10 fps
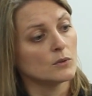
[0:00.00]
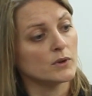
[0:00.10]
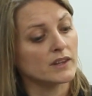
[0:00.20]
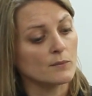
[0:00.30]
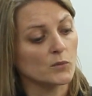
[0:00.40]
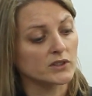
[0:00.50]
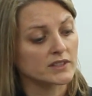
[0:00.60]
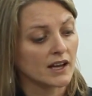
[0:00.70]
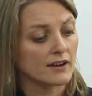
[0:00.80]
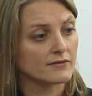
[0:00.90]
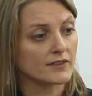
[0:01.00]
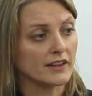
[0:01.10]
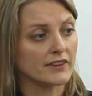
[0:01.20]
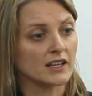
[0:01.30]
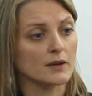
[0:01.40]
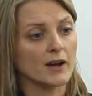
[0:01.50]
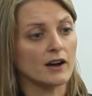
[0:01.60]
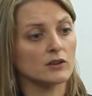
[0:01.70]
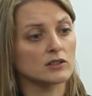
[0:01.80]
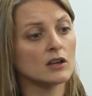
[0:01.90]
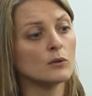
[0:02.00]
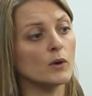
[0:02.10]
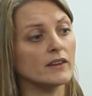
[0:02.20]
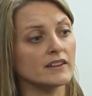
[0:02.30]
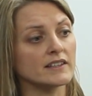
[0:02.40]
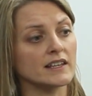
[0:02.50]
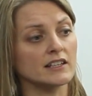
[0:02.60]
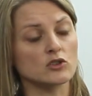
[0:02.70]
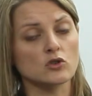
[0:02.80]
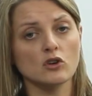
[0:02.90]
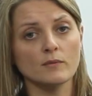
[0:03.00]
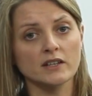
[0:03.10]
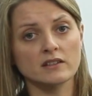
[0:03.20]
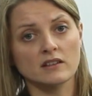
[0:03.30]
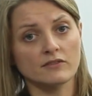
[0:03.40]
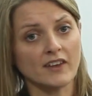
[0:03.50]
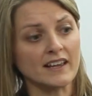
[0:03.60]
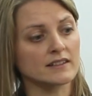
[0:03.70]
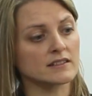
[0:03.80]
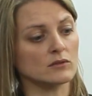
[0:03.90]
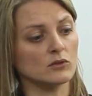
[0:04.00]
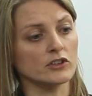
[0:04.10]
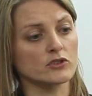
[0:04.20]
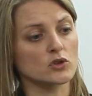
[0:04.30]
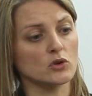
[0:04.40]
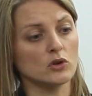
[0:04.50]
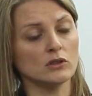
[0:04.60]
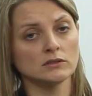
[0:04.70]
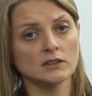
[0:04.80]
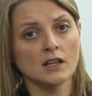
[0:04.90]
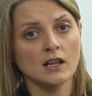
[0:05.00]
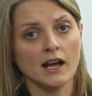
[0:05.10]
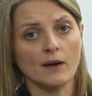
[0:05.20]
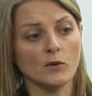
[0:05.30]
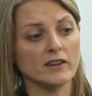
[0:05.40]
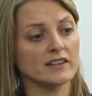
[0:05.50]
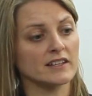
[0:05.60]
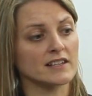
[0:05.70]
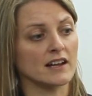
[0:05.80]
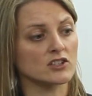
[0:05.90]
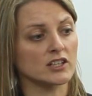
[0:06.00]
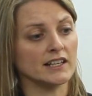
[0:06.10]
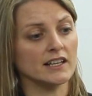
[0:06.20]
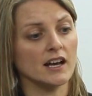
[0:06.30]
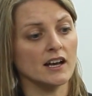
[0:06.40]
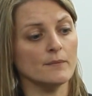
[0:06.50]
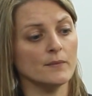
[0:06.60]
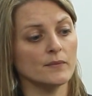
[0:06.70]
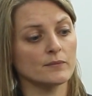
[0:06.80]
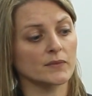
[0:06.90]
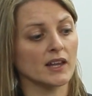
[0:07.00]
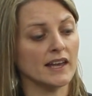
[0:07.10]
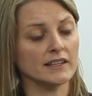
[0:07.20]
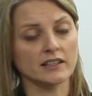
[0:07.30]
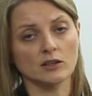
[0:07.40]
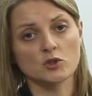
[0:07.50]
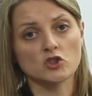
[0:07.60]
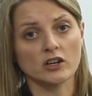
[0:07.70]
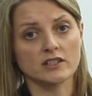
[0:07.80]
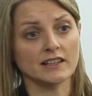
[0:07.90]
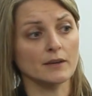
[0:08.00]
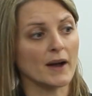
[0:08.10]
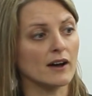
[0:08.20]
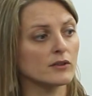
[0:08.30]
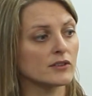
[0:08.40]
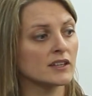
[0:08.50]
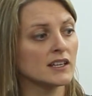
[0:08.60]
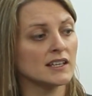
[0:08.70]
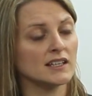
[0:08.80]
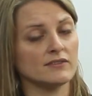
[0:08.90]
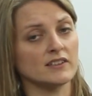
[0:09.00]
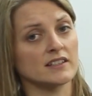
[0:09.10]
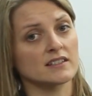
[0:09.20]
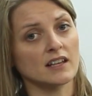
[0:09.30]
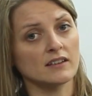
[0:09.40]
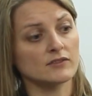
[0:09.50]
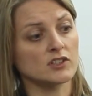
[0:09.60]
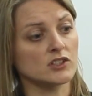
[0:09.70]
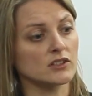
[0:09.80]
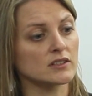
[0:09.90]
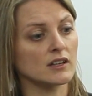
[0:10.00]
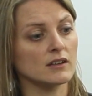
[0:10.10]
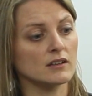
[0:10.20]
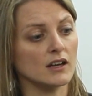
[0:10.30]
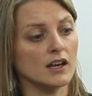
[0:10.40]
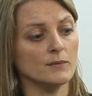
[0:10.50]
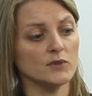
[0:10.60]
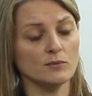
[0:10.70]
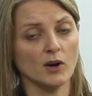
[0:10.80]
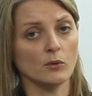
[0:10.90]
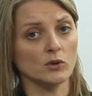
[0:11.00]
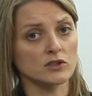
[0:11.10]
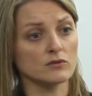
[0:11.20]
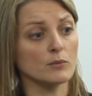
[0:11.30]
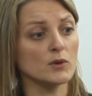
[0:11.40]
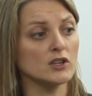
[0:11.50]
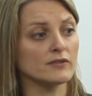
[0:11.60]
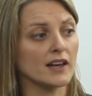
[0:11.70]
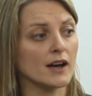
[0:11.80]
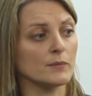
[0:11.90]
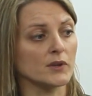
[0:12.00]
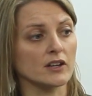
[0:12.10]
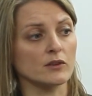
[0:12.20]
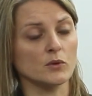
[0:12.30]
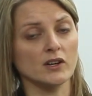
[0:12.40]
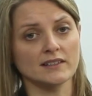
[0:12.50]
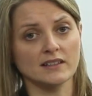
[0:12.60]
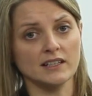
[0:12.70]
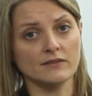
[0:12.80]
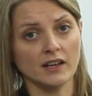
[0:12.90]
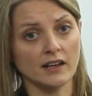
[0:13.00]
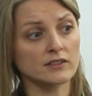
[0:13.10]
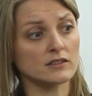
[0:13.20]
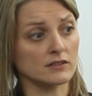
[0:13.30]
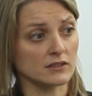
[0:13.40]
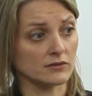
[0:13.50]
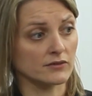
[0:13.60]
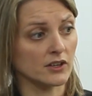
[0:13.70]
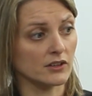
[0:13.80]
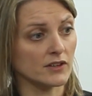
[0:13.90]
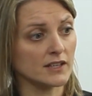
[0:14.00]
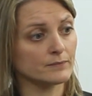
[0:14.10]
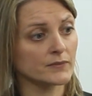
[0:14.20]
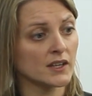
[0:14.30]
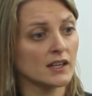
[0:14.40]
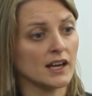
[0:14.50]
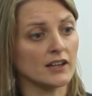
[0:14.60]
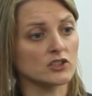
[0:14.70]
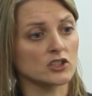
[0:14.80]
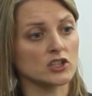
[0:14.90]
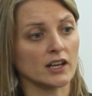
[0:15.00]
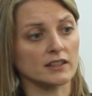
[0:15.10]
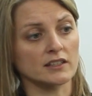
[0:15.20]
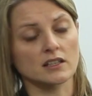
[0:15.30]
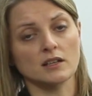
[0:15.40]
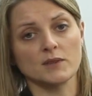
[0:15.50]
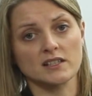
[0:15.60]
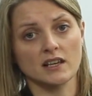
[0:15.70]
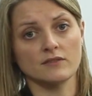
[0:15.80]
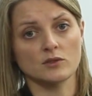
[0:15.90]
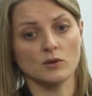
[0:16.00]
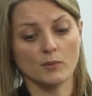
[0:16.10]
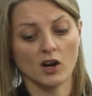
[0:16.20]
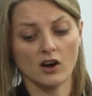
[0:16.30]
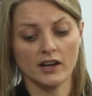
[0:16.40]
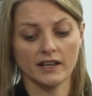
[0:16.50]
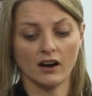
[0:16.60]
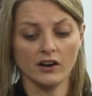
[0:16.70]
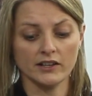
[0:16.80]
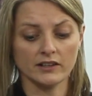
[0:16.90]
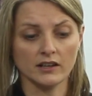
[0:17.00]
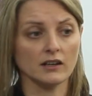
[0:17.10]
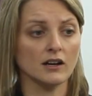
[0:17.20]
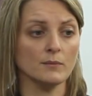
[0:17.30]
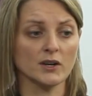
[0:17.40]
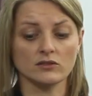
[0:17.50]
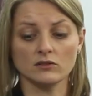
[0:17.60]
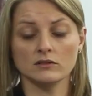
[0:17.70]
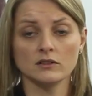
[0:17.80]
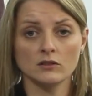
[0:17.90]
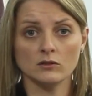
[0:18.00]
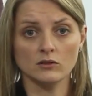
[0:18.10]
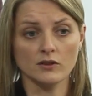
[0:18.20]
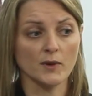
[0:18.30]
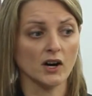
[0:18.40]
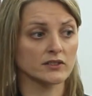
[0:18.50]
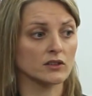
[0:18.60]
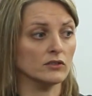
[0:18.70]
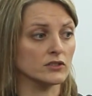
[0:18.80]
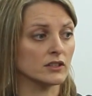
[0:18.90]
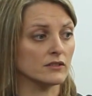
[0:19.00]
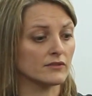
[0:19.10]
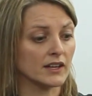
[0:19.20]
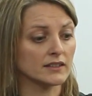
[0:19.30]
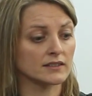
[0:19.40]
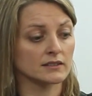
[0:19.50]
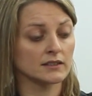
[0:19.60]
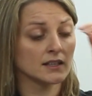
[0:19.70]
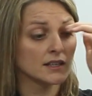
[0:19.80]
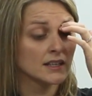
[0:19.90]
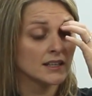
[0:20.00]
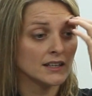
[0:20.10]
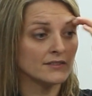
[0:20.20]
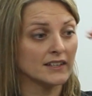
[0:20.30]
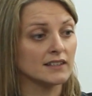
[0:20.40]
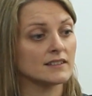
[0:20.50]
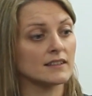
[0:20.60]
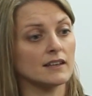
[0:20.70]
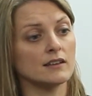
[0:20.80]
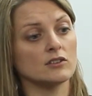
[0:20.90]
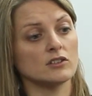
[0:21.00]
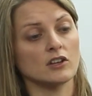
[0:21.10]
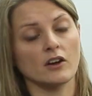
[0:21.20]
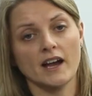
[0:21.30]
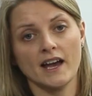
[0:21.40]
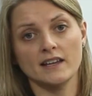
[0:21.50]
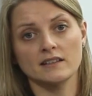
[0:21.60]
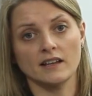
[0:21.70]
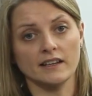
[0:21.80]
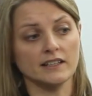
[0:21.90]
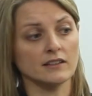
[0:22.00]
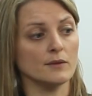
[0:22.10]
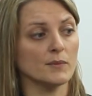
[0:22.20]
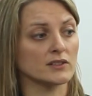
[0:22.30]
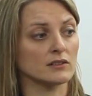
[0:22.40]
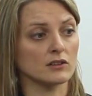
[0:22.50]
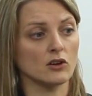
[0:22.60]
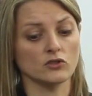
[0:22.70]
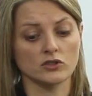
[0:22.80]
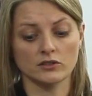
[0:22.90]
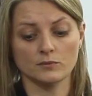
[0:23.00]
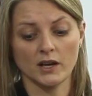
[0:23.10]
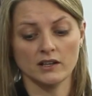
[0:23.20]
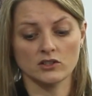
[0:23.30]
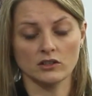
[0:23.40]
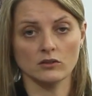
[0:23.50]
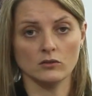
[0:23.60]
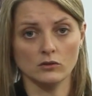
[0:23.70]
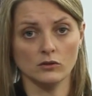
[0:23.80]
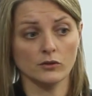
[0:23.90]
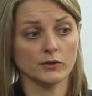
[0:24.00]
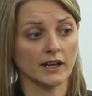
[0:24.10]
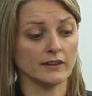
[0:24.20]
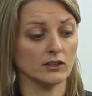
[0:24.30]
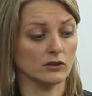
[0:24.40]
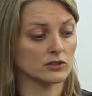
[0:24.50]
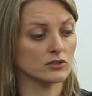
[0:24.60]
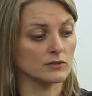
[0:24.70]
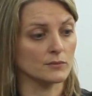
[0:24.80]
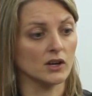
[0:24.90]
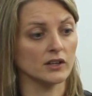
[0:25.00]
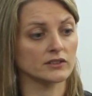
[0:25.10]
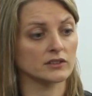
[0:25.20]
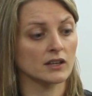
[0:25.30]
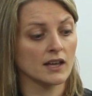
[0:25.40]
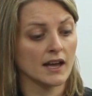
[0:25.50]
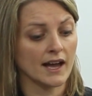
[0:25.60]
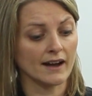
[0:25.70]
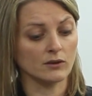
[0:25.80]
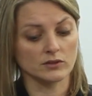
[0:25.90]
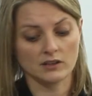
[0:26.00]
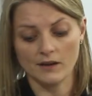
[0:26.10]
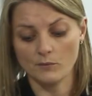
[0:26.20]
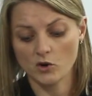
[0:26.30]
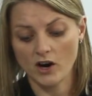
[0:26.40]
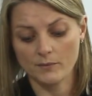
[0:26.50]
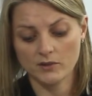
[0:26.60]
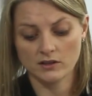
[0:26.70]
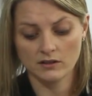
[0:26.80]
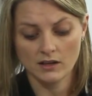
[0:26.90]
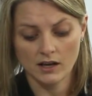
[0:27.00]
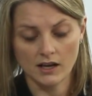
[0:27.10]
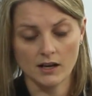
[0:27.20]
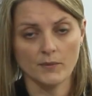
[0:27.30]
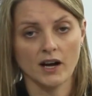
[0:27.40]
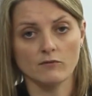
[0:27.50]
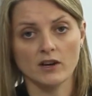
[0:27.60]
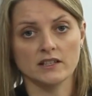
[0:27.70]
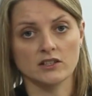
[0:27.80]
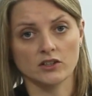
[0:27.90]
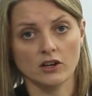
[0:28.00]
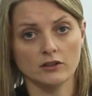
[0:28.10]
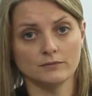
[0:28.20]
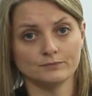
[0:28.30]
We then want to have a think about whether there's any trauma to the face or the jaw, and whether there's actually anything obstructing the mouth. If it is safe to do so, you might want to remove that, but otherwise leave that till further in. And just check that it's going to be safe to apply either a muzzle or the mask onto the face. If it is, then do go ahead and either muzzle a conscious patient or get the oxygen mask out and prepped and ready to go.